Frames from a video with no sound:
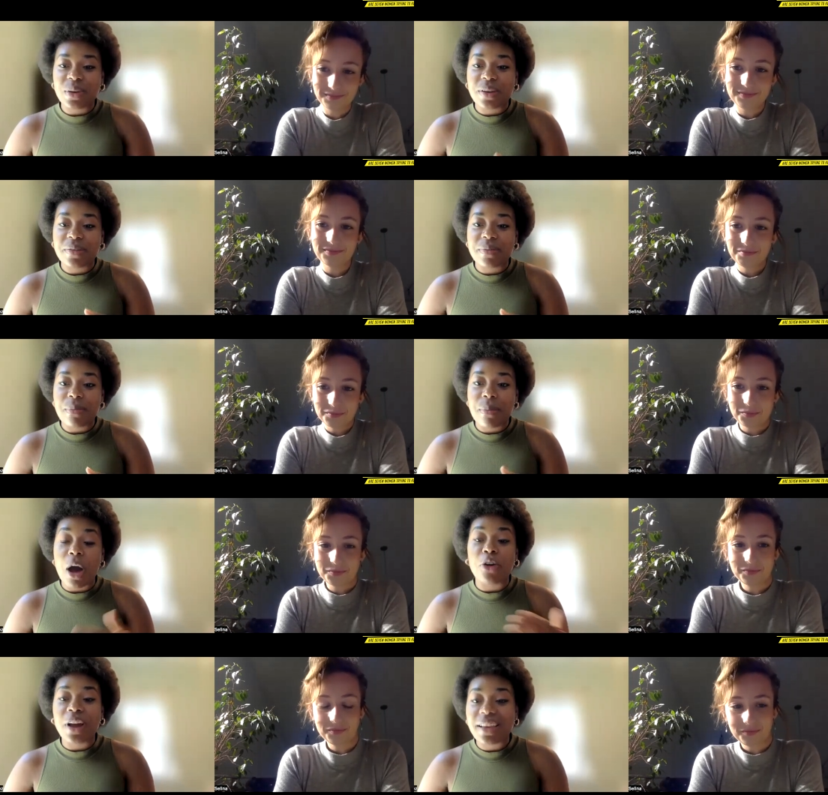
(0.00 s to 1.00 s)
Speaker 1: of
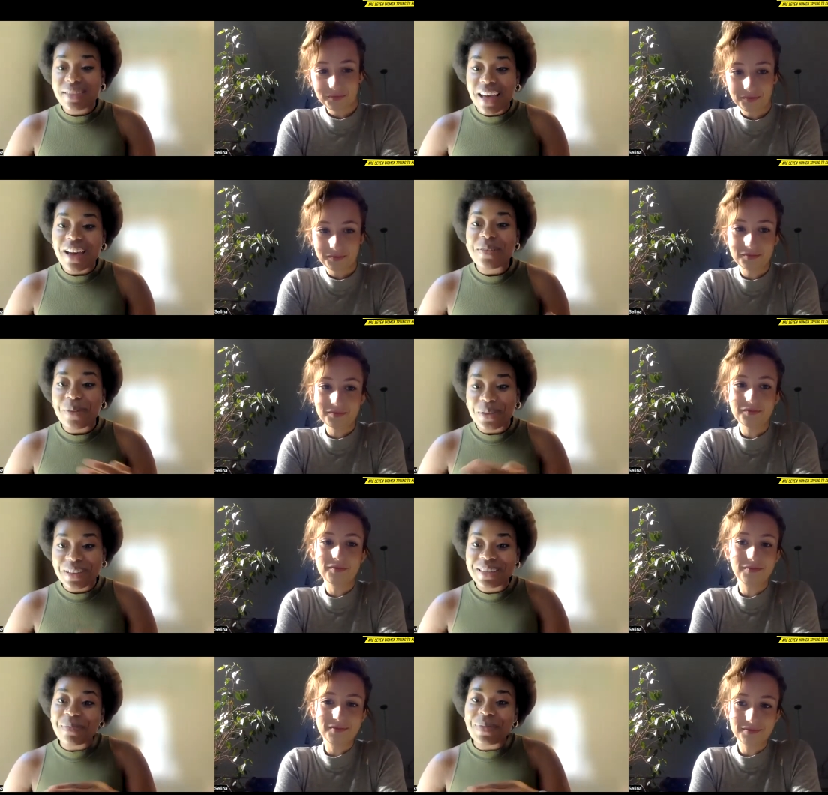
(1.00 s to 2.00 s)
modernize that
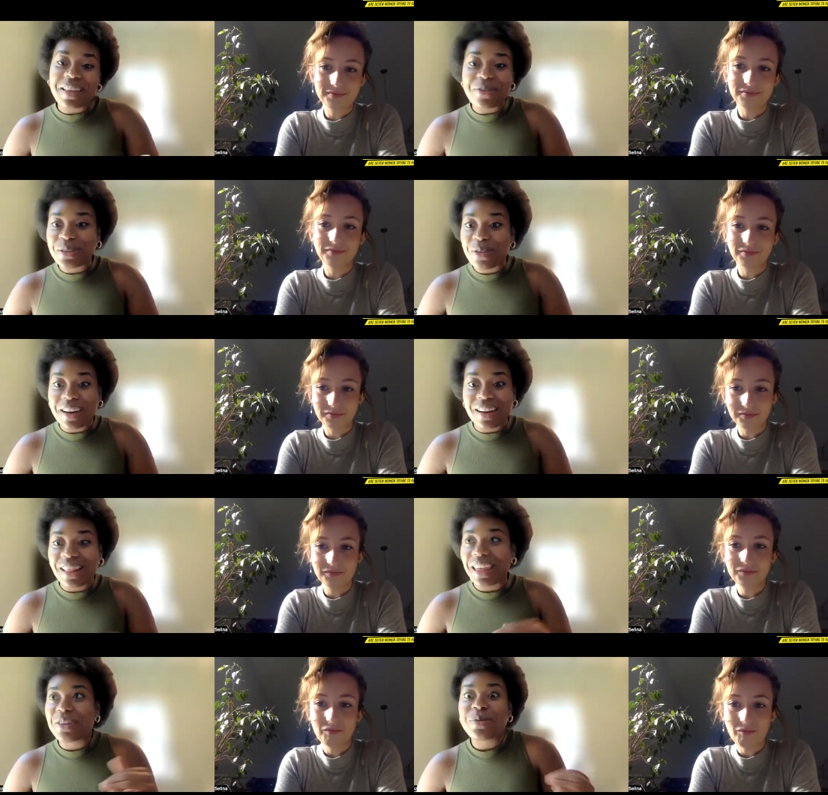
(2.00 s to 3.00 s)
versus something that was created
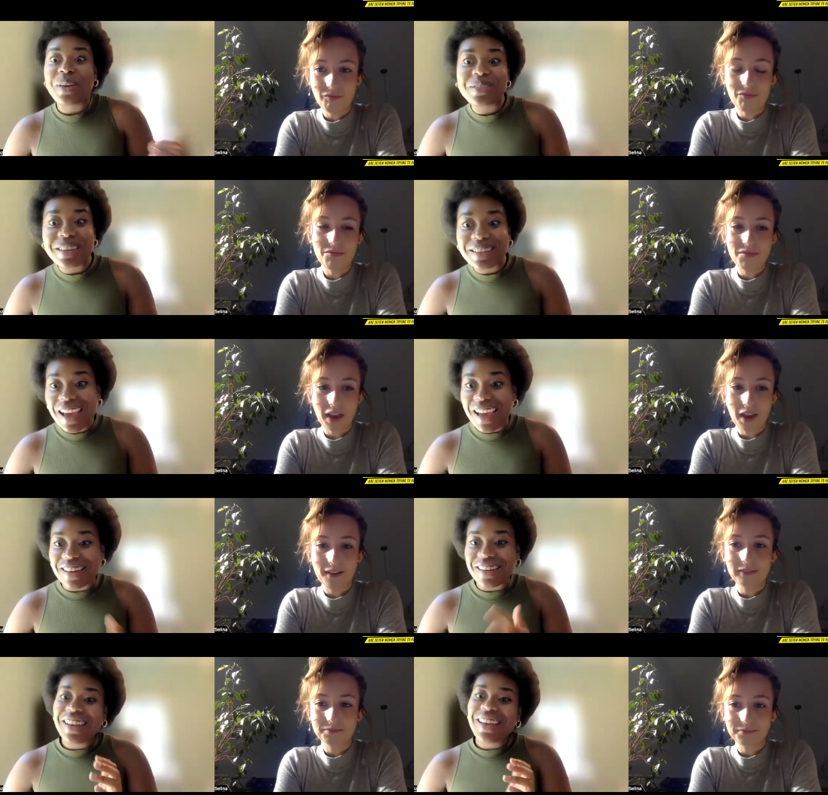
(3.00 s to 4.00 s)
in like
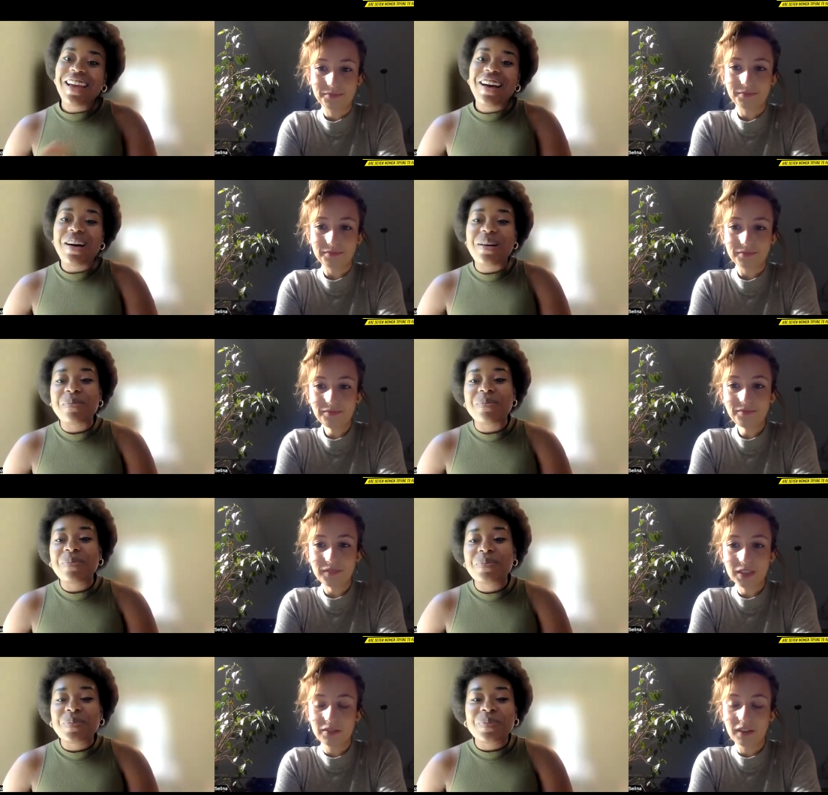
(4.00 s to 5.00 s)
2010. Um,
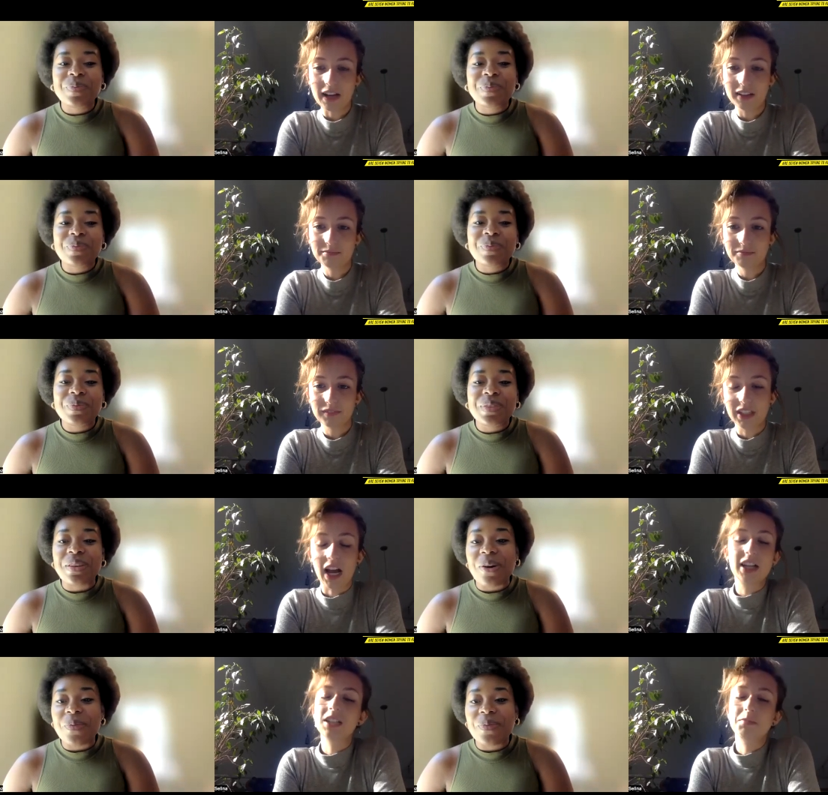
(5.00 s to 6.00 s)
yeah,
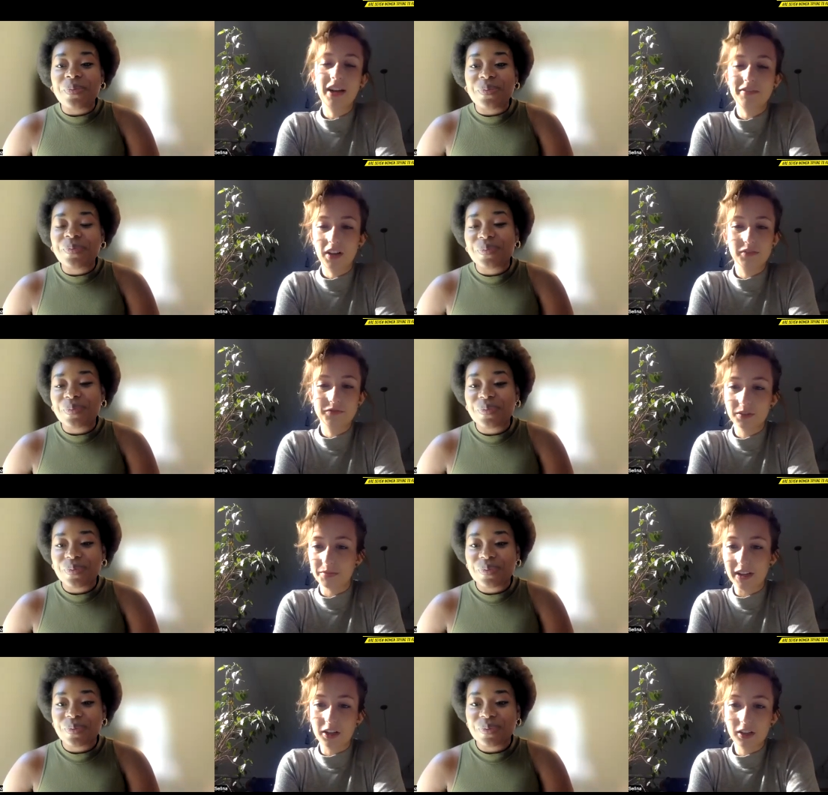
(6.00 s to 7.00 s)
so. it's
Speaker 2: my fault
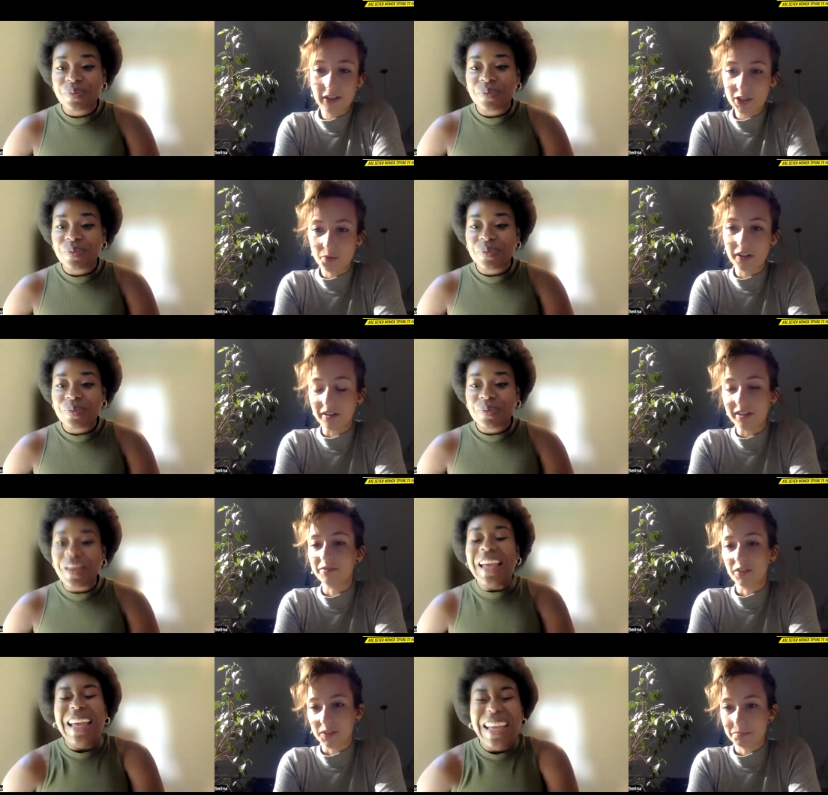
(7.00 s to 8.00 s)
for including Twitter in the
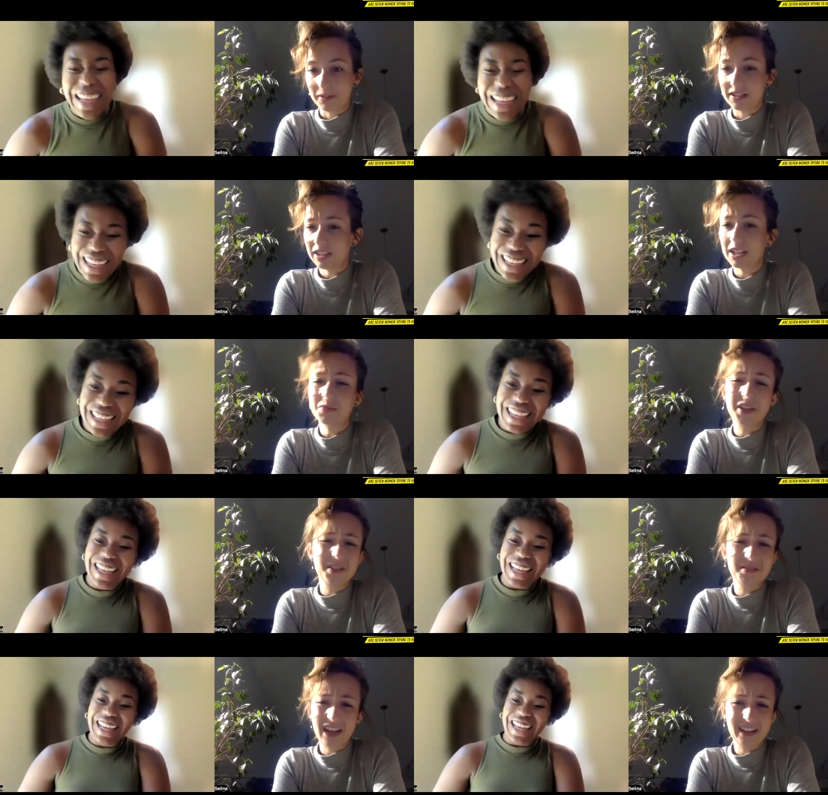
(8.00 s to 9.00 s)
first place. That's what
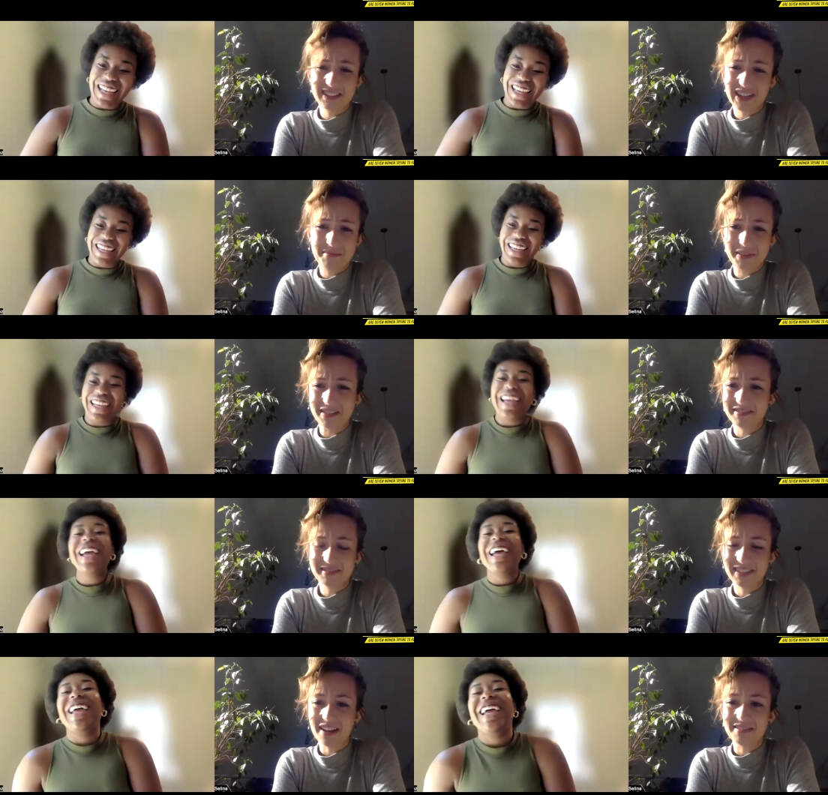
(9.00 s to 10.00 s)
you get. I mean,
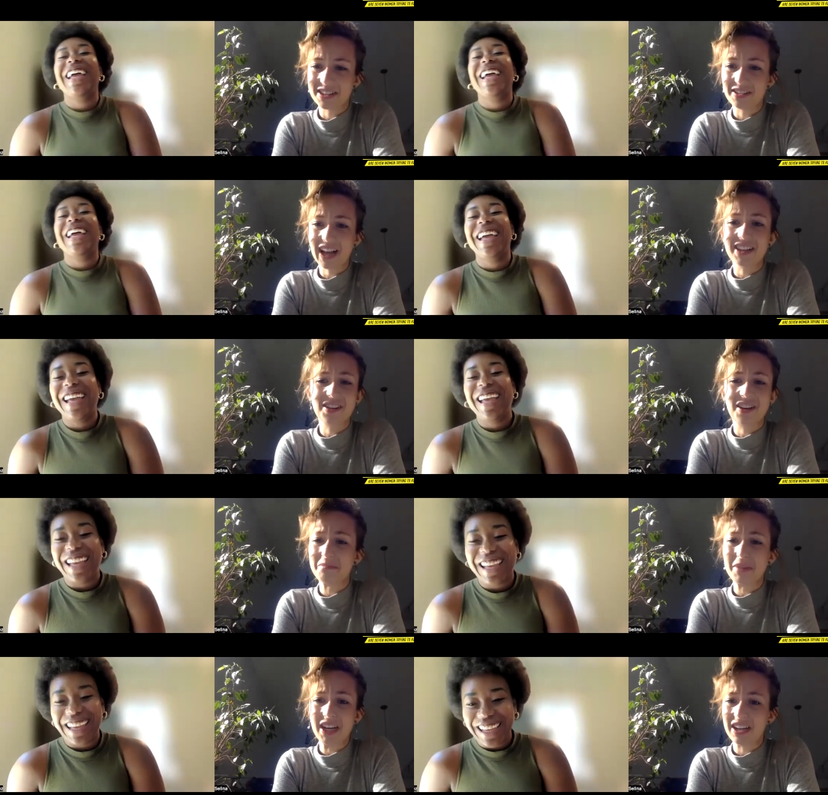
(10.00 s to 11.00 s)
that was that's
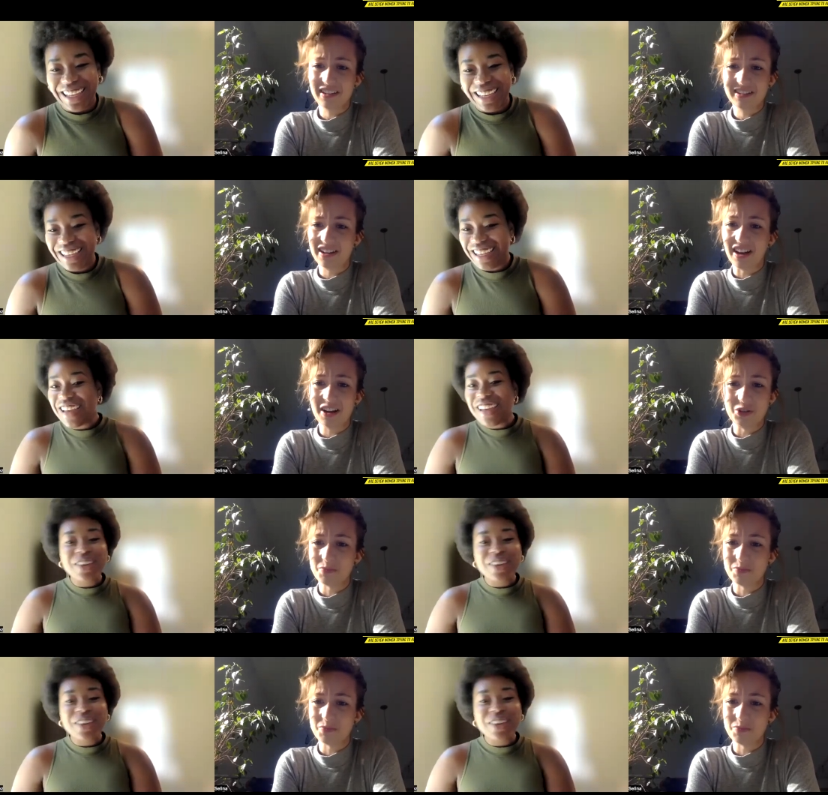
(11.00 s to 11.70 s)
on me a hundred